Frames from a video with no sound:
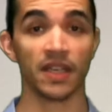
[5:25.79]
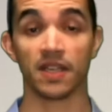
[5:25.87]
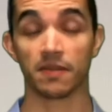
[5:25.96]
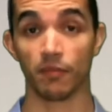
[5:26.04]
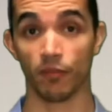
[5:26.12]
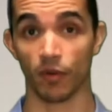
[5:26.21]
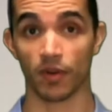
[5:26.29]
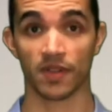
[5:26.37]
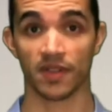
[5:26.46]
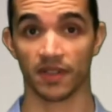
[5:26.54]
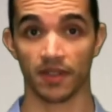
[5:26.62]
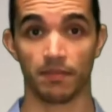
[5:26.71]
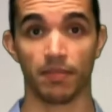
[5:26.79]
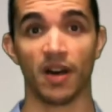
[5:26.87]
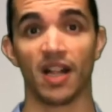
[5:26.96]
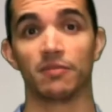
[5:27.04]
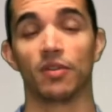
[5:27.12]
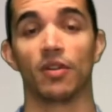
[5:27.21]
It's worse than the
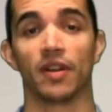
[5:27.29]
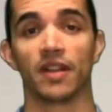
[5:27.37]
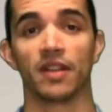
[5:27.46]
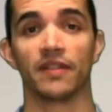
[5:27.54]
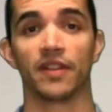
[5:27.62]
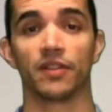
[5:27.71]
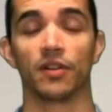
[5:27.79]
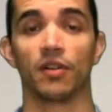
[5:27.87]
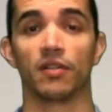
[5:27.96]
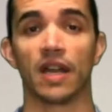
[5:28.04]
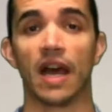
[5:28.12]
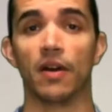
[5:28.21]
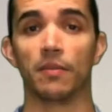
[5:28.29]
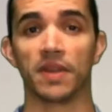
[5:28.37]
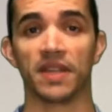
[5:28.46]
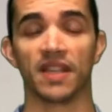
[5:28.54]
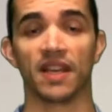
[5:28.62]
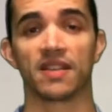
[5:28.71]
palm oil, even though now
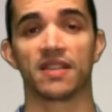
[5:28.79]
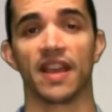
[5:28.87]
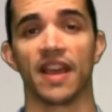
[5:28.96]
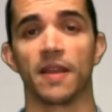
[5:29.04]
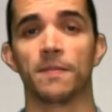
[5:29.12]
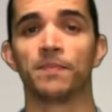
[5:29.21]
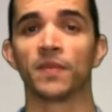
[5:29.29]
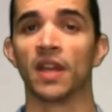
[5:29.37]
media say